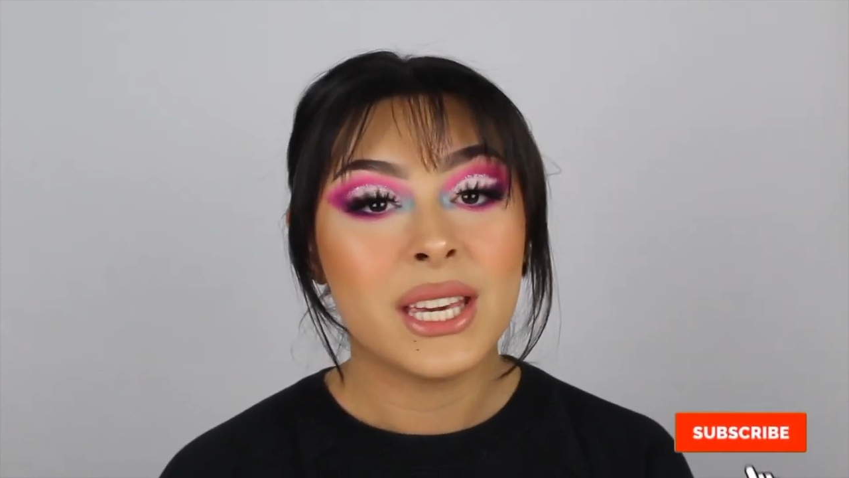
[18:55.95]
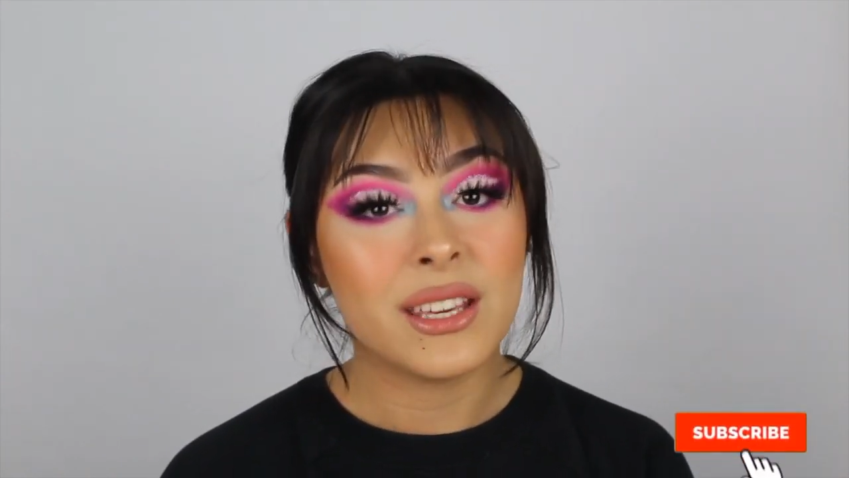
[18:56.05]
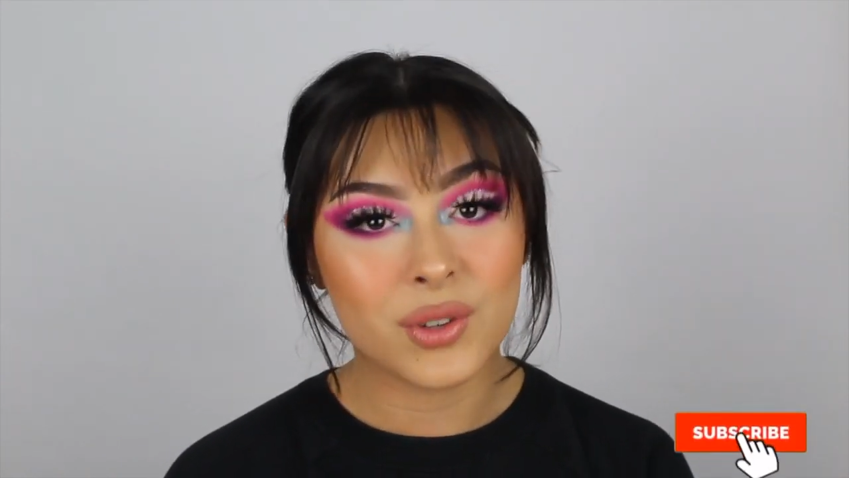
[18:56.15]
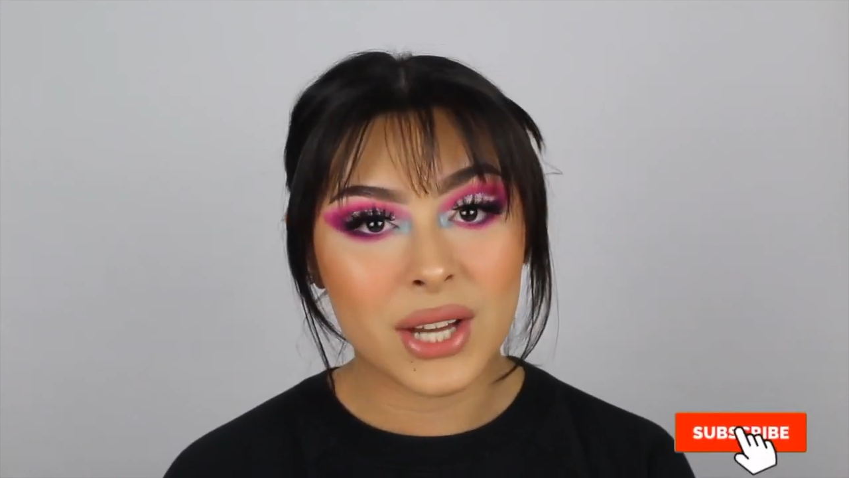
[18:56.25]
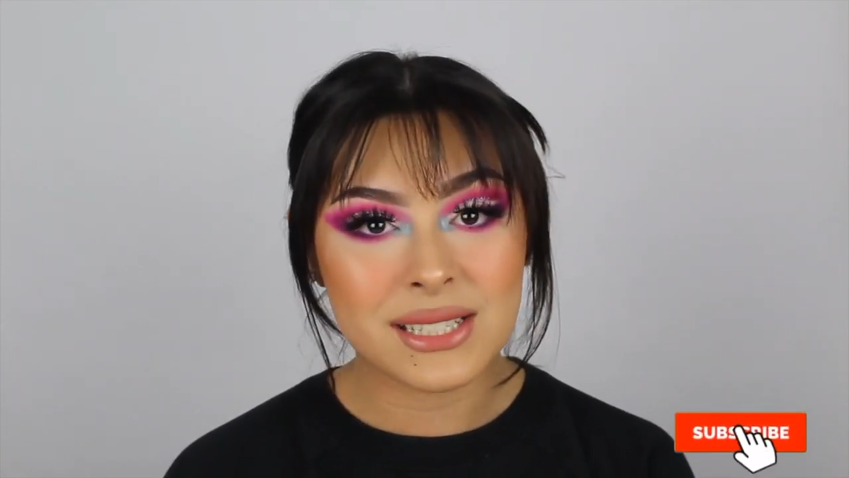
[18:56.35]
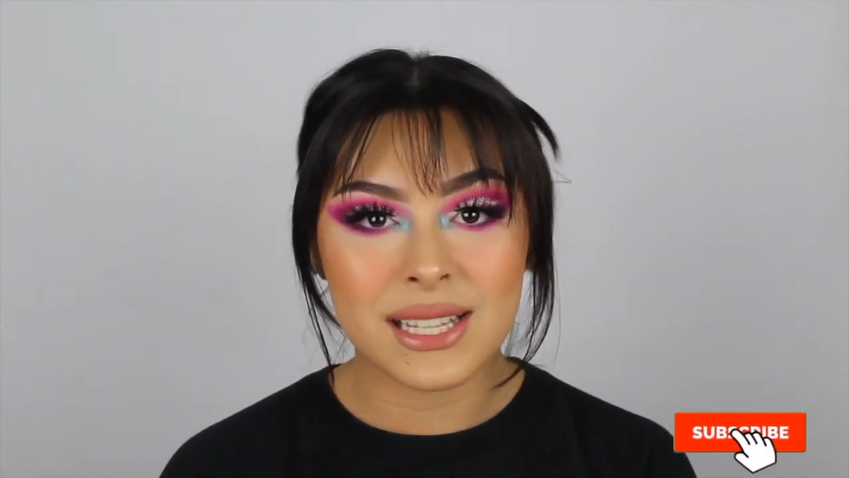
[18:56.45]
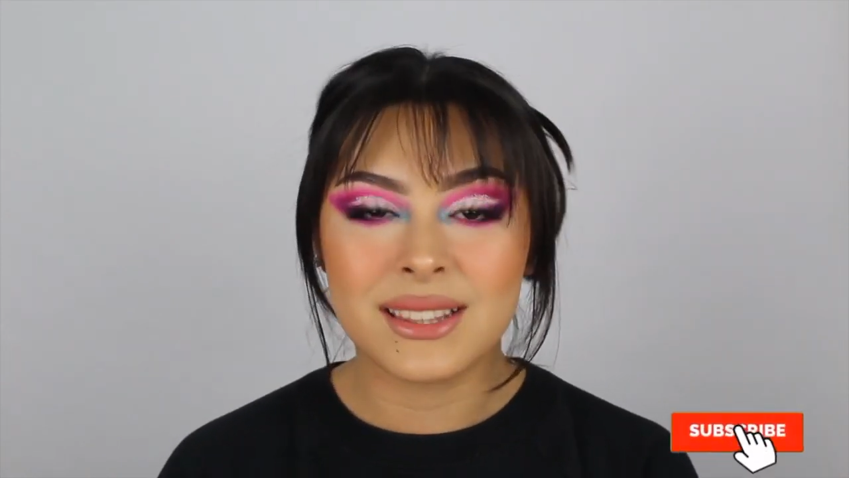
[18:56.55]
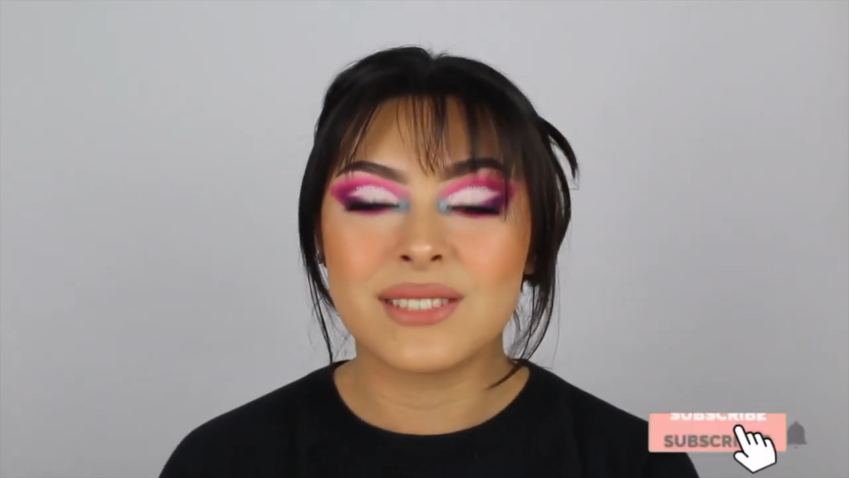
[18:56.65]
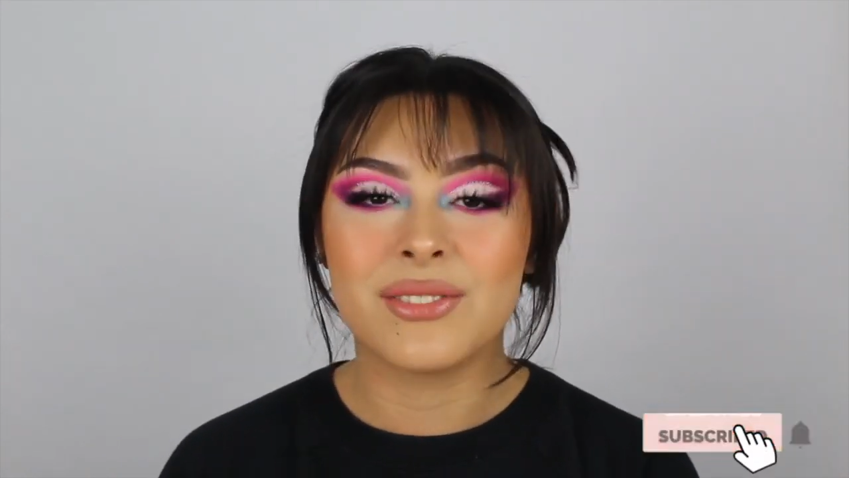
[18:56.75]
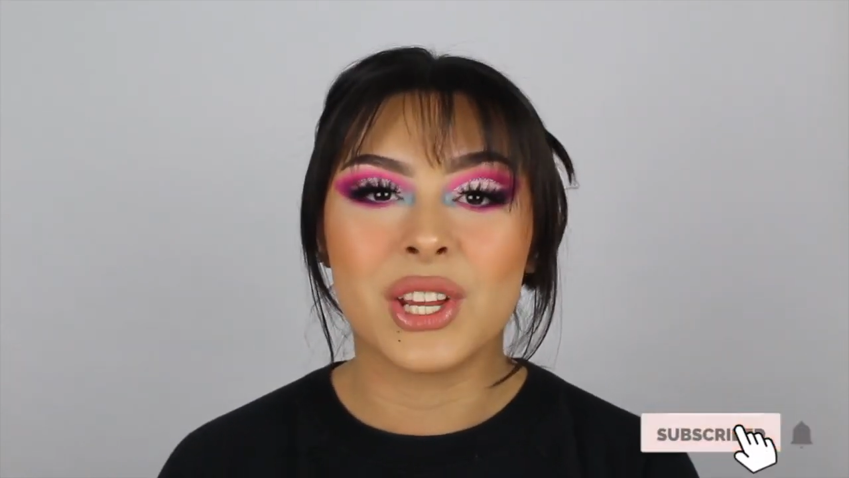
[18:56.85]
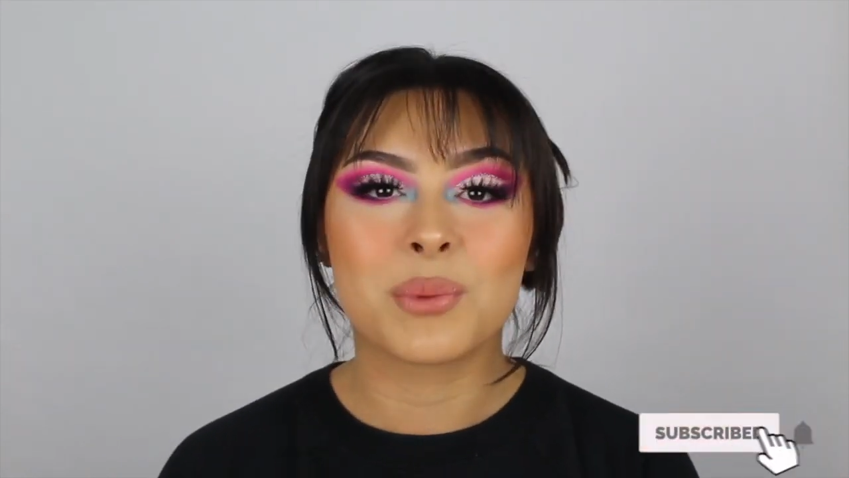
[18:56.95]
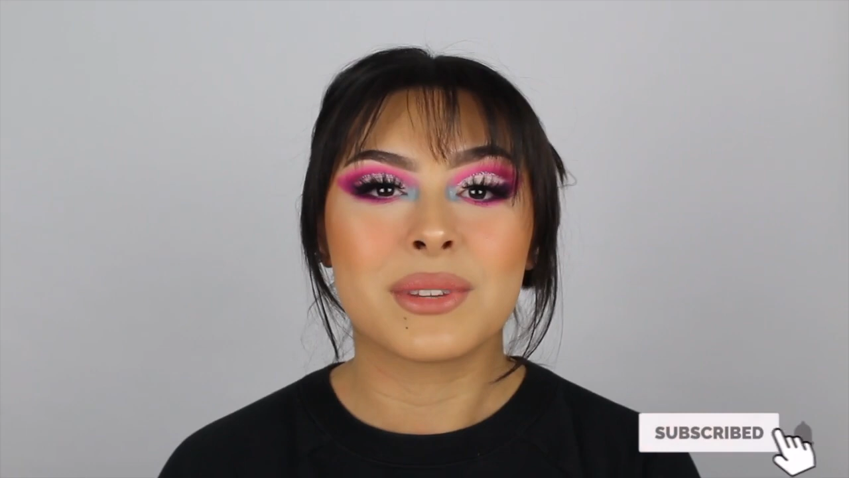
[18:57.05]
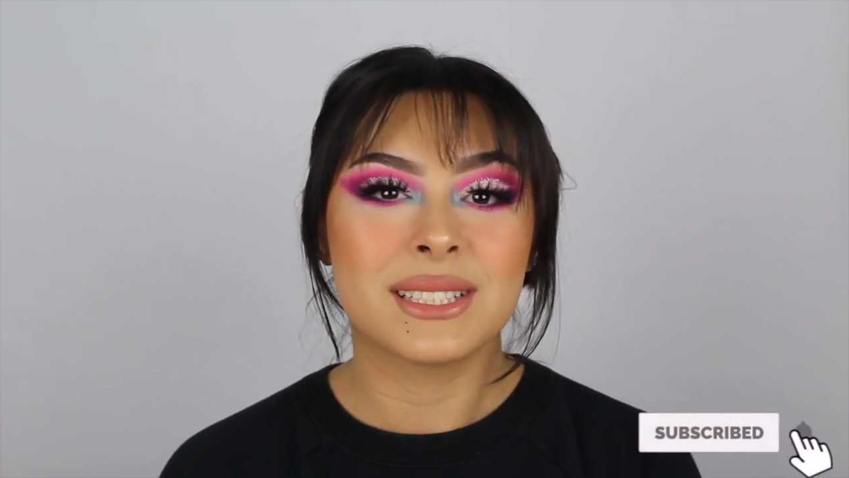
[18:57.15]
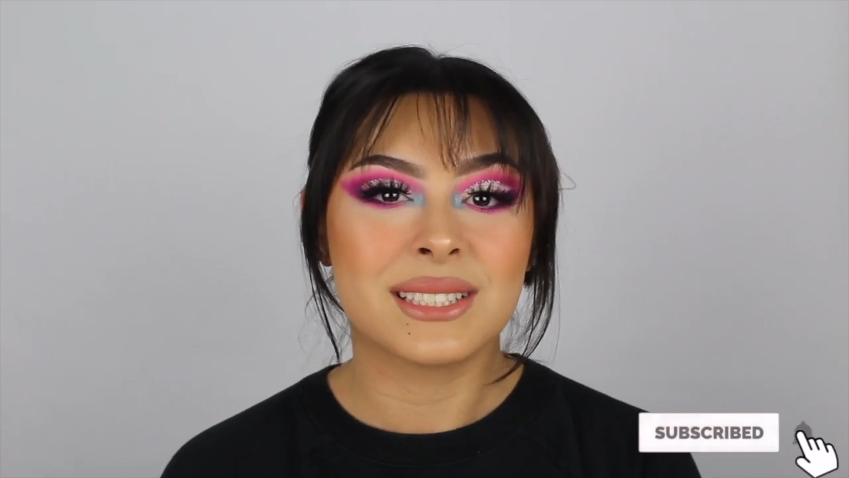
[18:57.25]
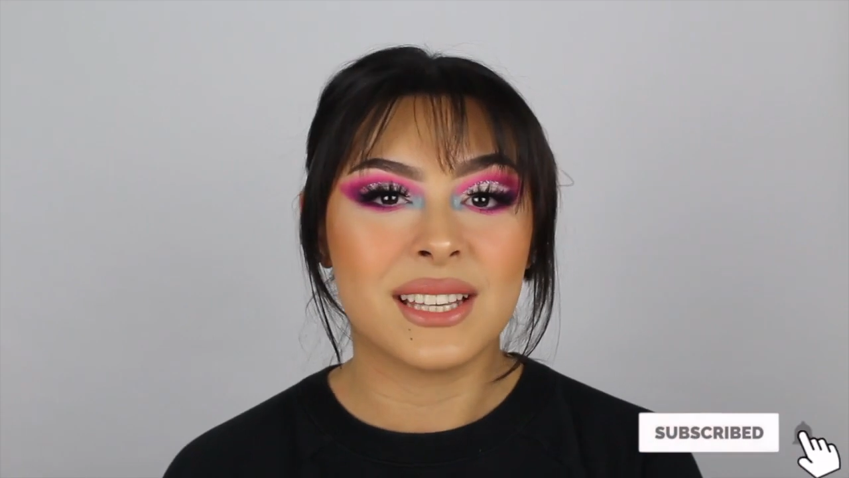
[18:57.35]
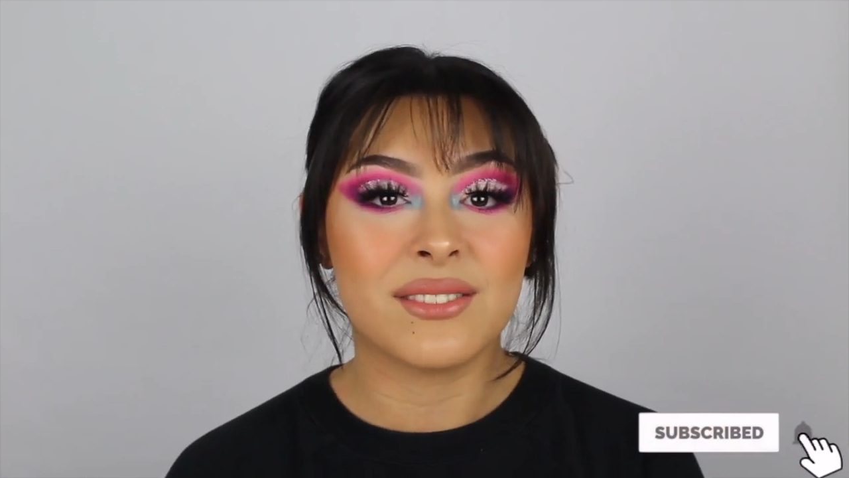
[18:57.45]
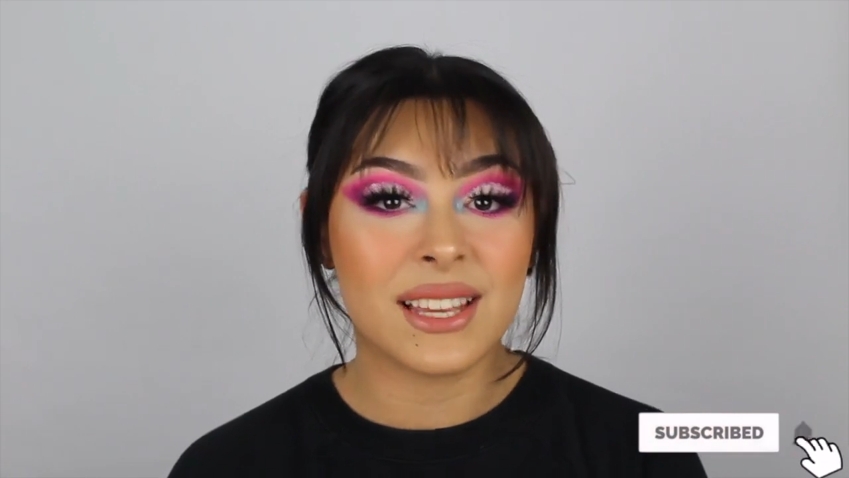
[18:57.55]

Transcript: If you guys like this video, please leave